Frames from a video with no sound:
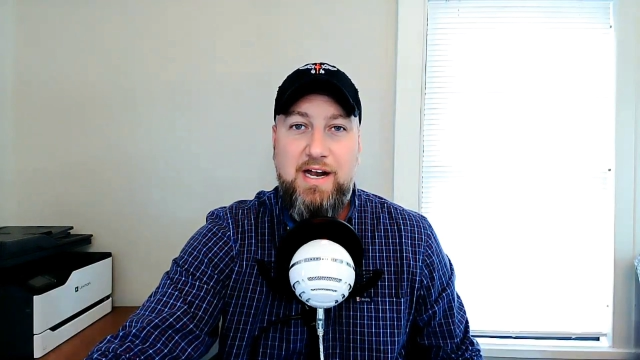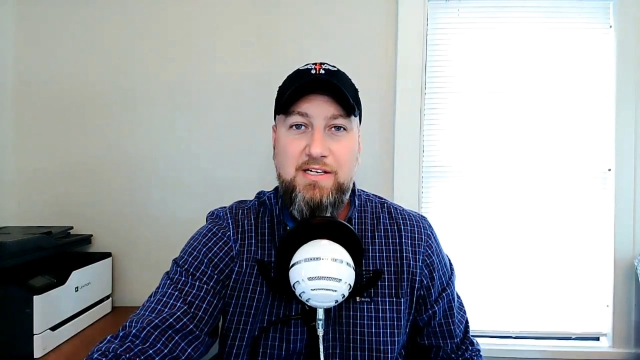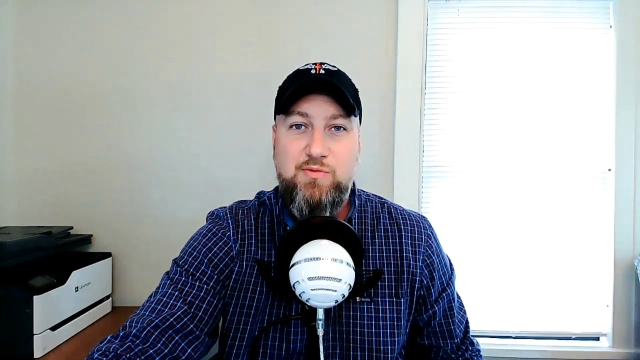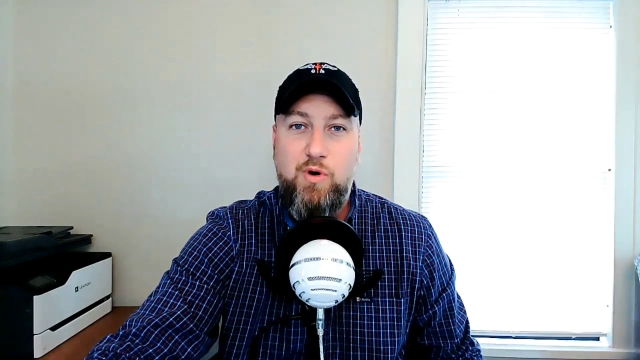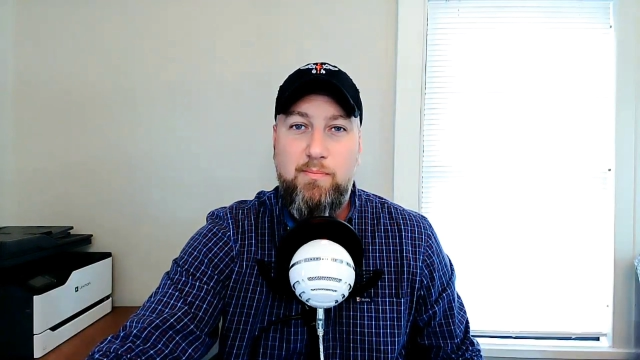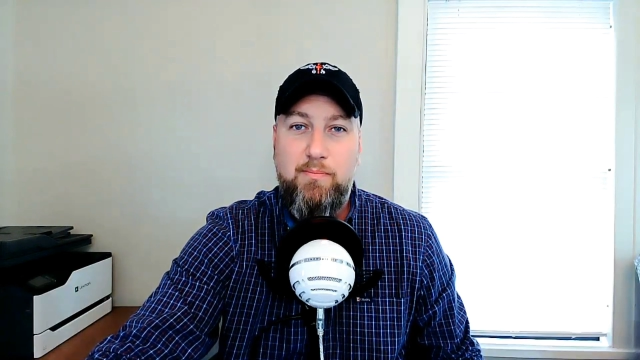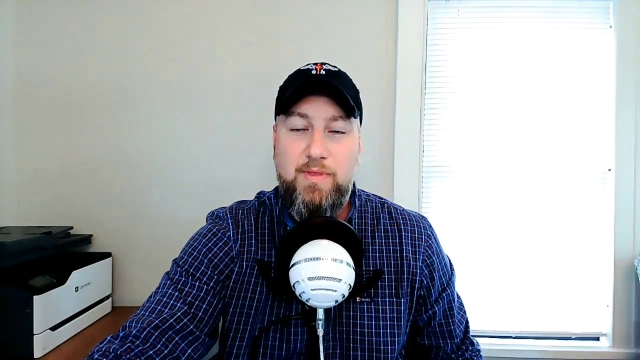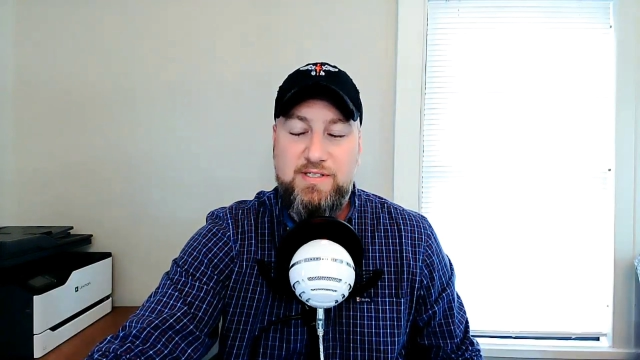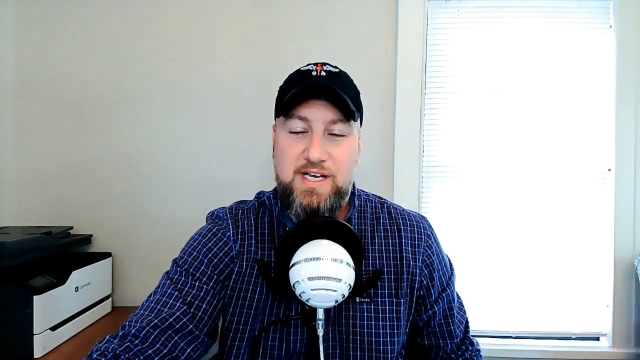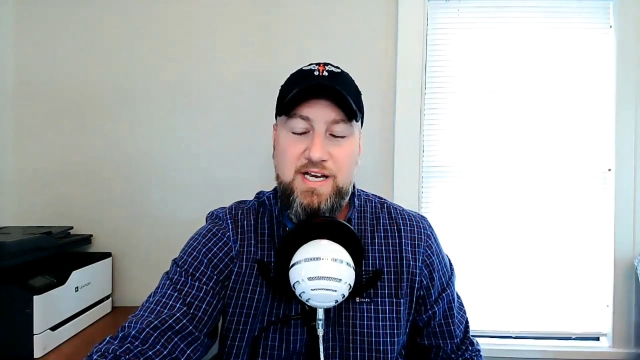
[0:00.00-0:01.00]
that is what
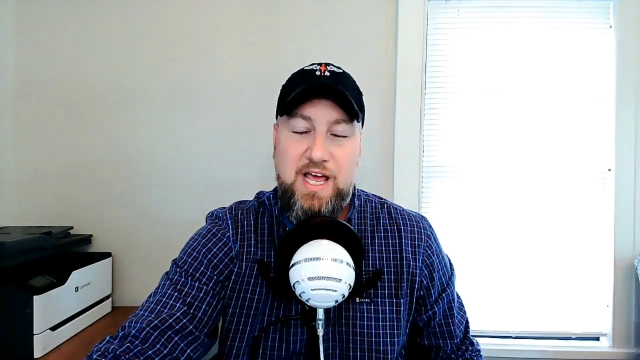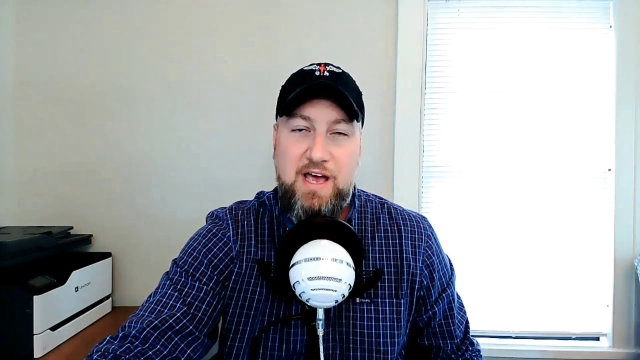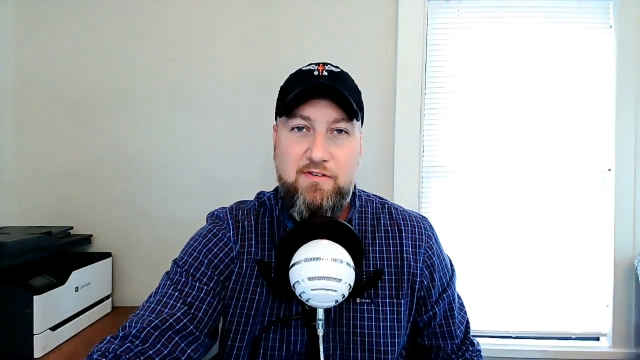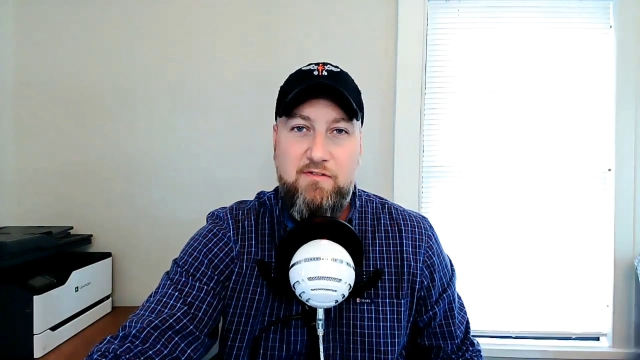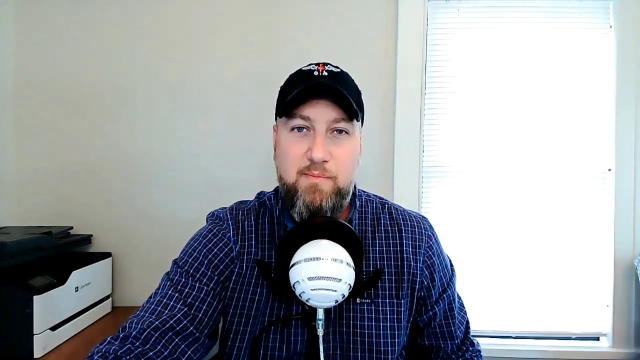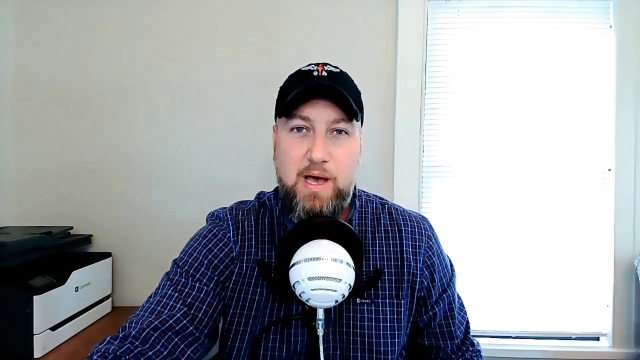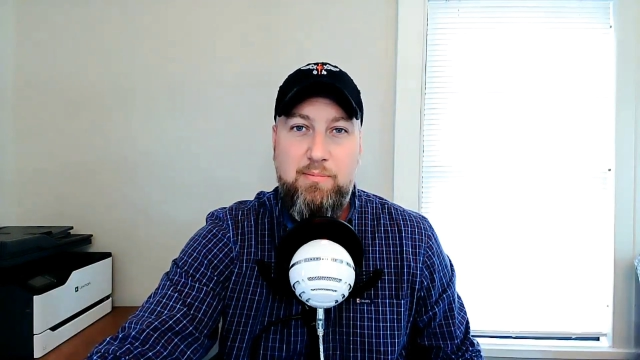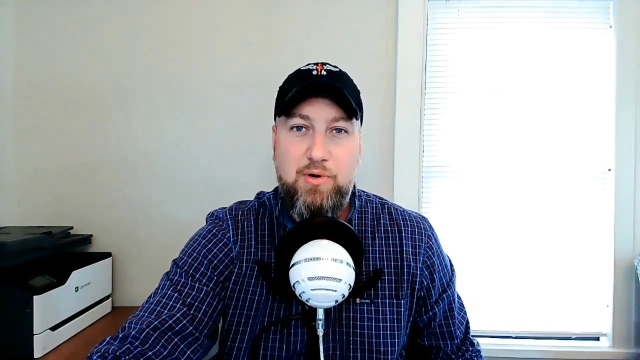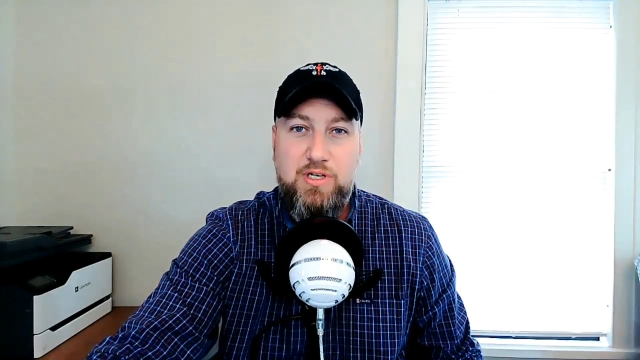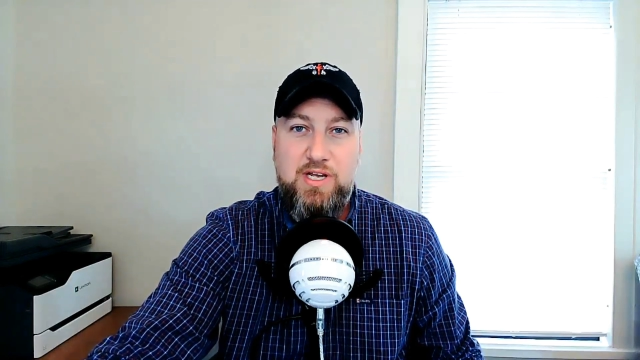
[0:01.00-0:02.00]
the second half of my
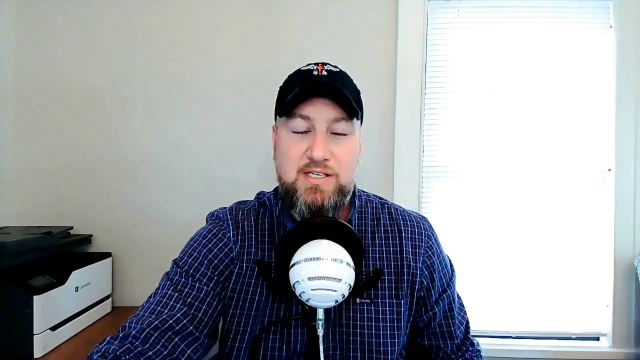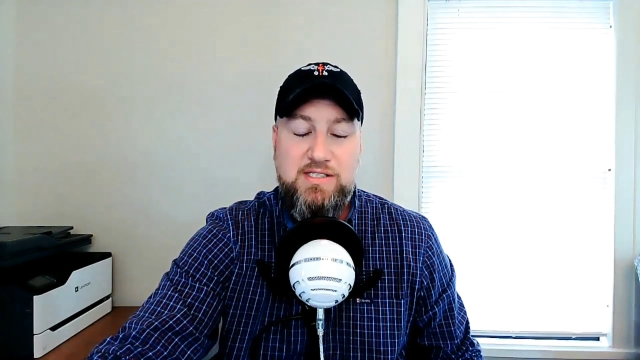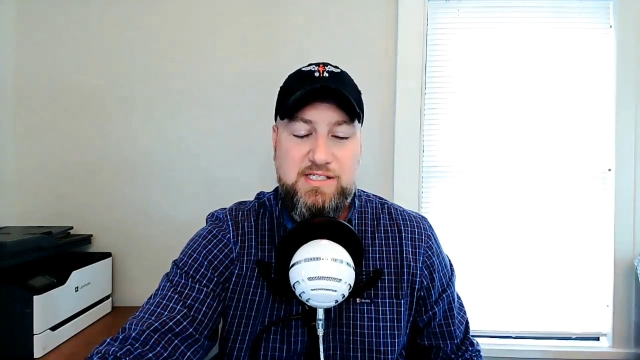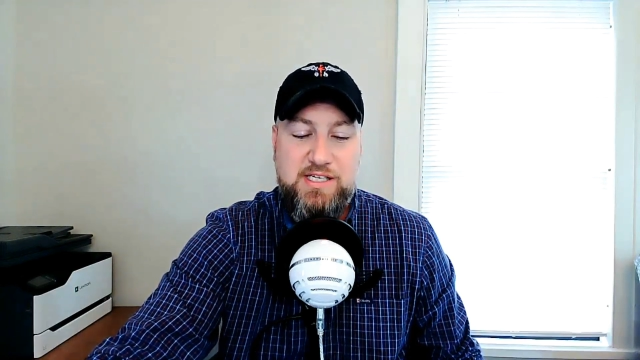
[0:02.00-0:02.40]
book does,